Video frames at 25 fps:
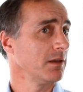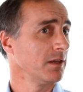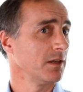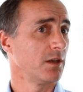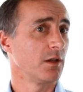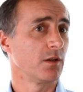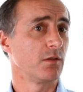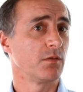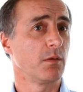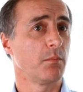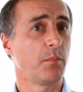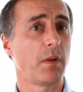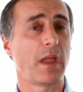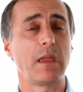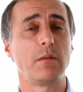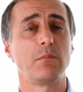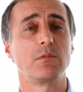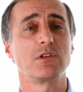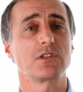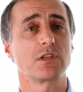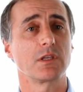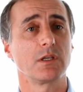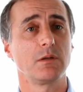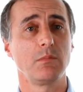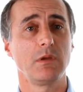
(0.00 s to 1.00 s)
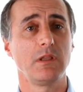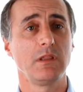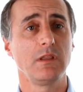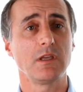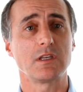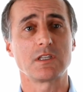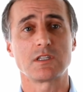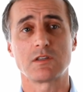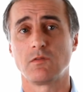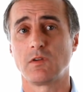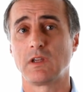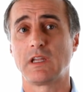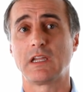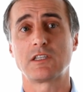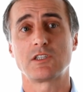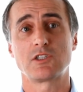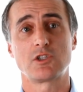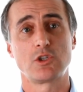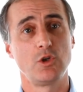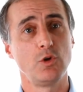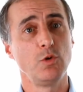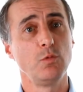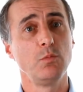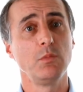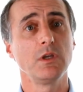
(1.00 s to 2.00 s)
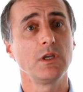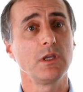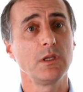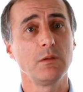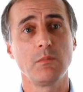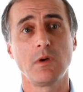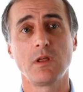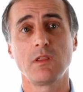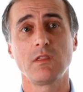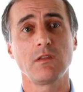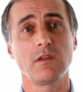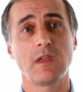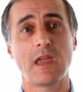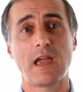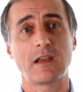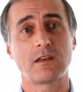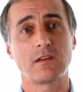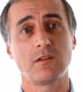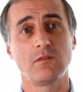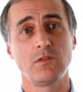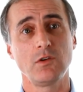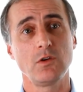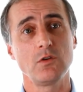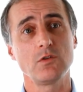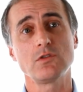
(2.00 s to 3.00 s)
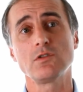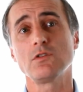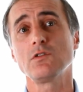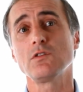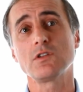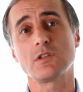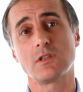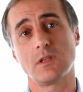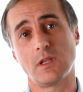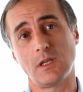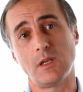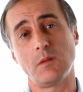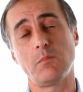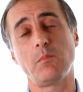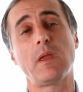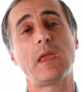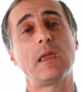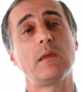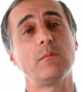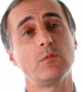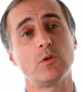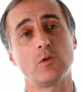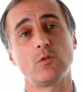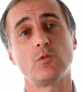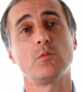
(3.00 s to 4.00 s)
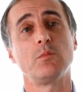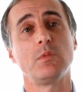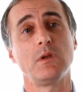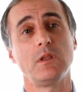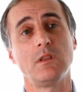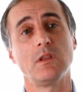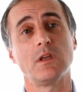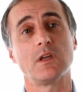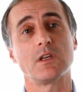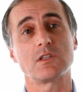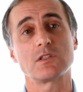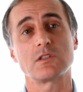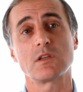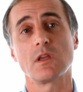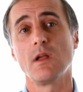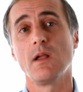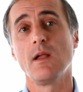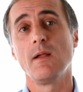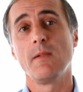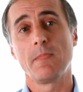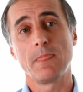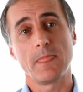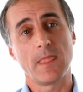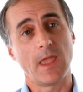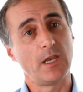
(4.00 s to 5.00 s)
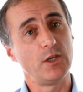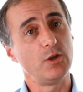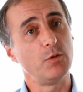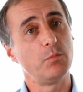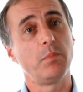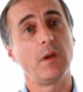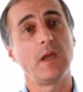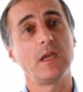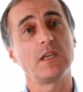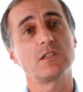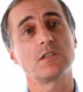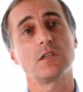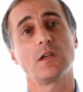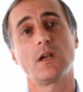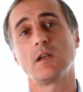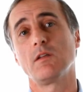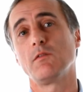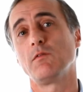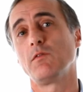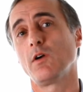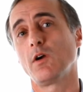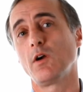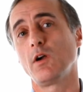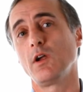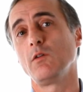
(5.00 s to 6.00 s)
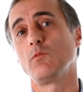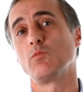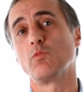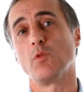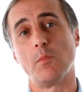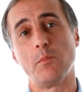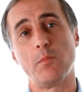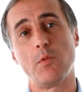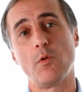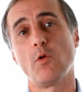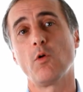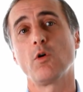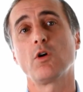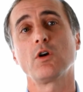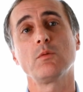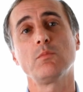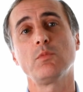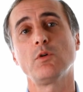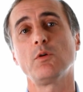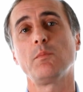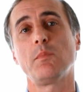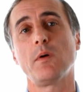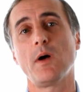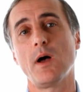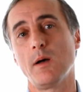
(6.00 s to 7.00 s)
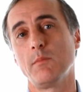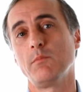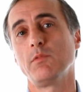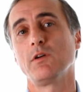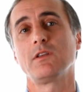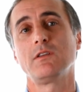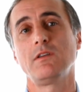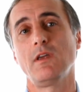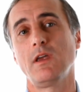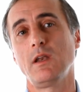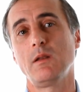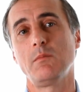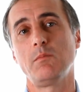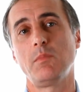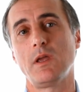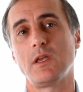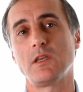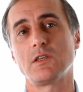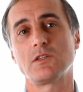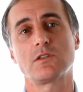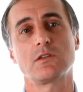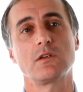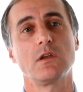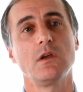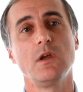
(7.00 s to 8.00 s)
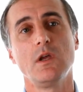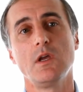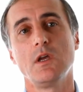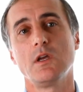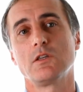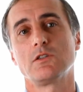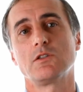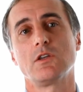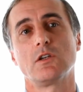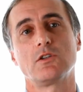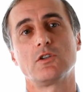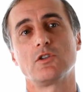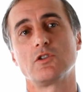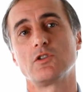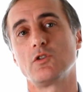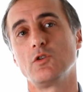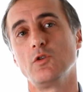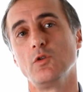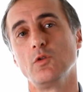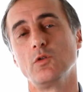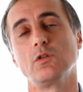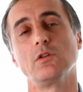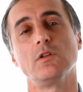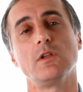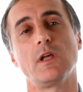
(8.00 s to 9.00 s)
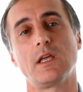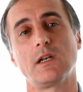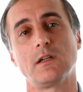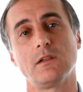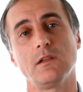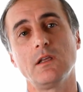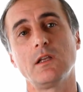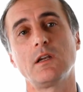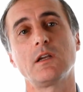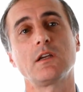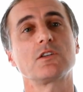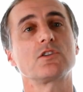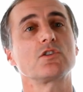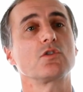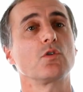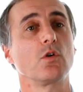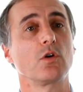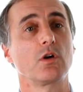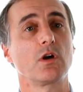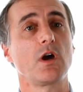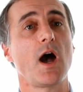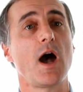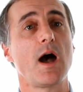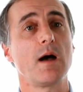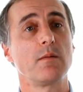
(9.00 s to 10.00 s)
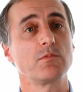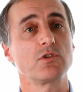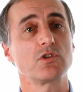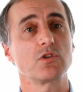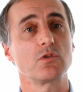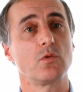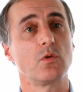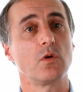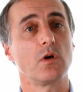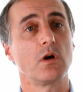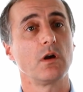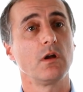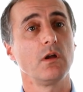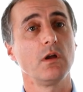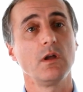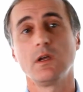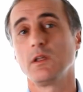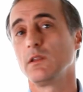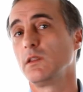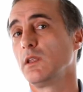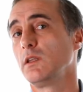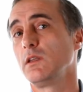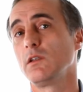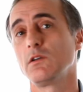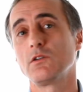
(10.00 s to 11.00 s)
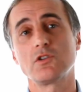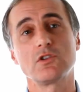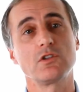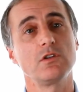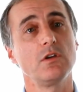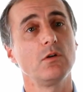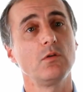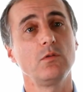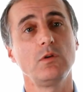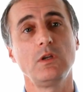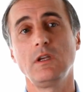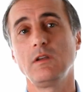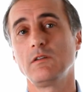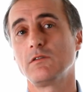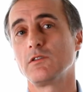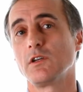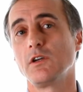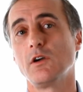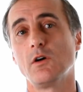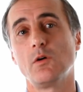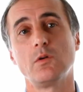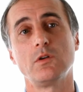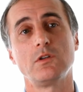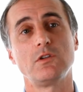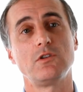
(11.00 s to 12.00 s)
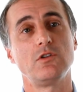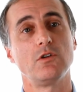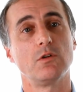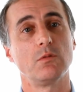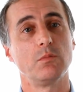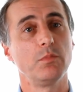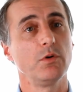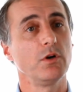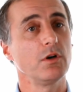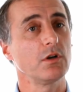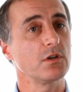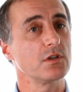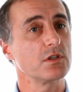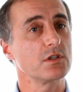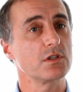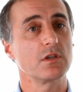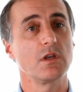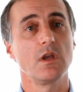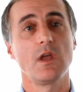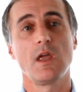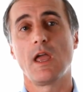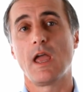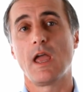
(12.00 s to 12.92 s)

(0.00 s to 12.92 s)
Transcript: the payment's going to be this. If it gets 2 million monthly active users, then the payment will be this. And you base it on a very reportable public database such as Google Analytics or Comscore. Then there's no need to go into your books.